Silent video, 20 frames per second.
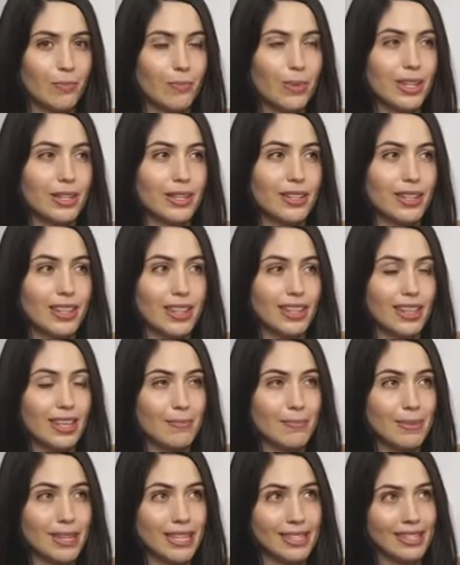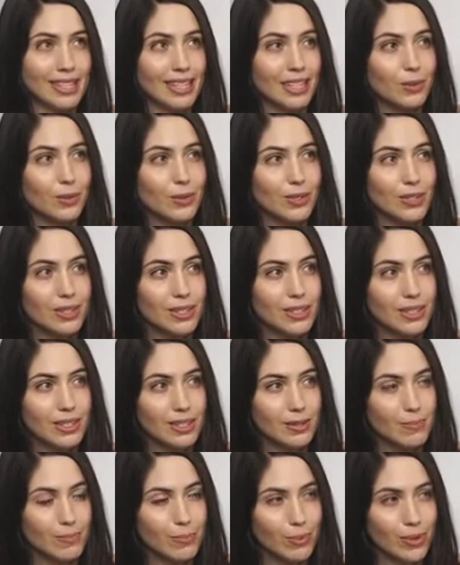but it means that you
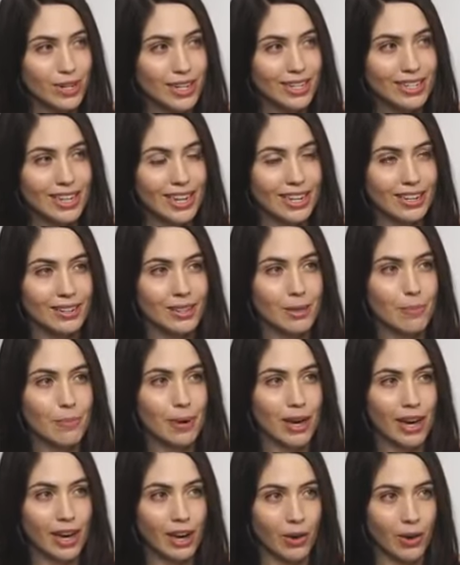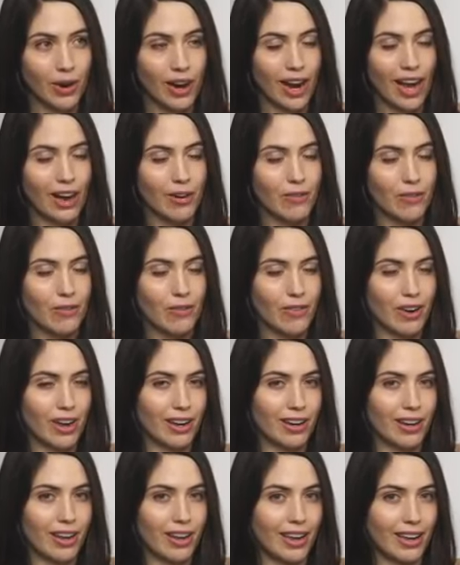bring down the power out
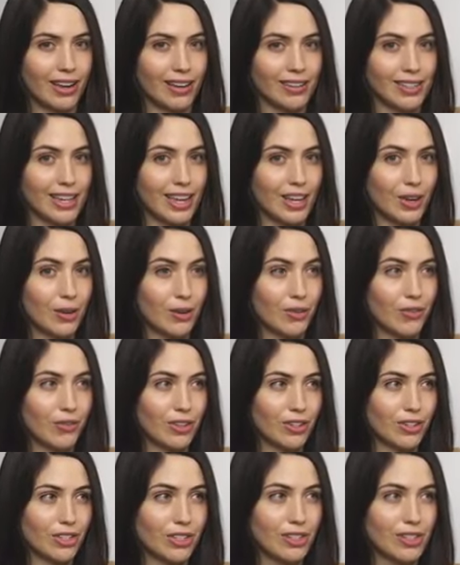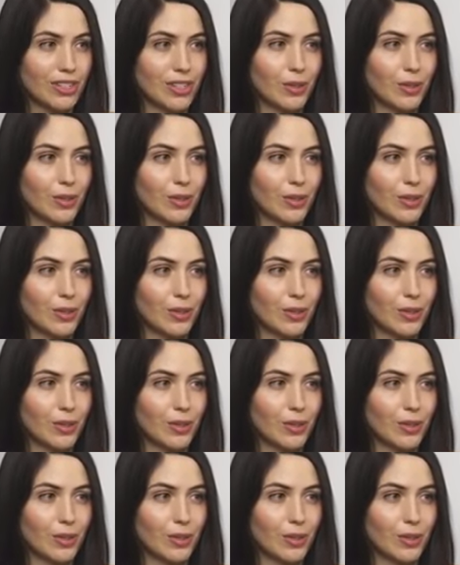front as a coefficient.